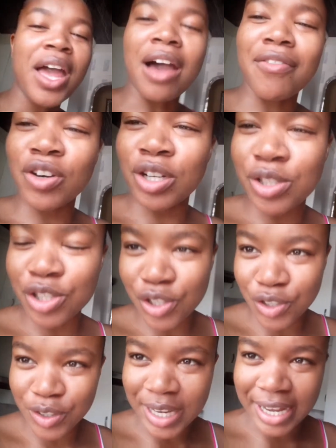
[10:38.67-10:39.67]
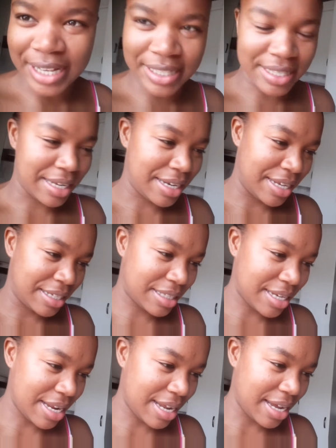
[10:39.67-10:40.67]
forgot to show you guys that
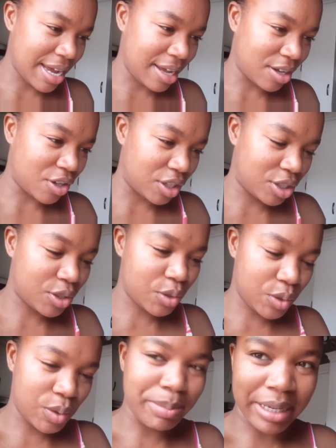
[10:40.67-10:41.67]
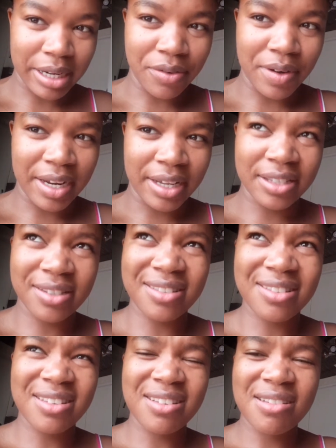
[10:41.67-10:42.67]
yesterday I got 2 belly
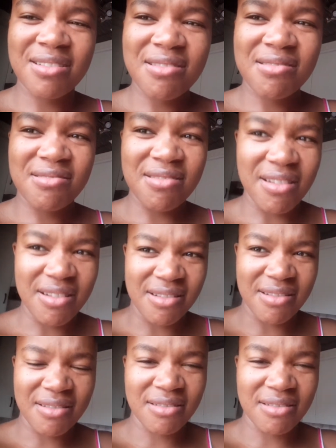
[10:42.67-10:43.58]
rings. Yeah,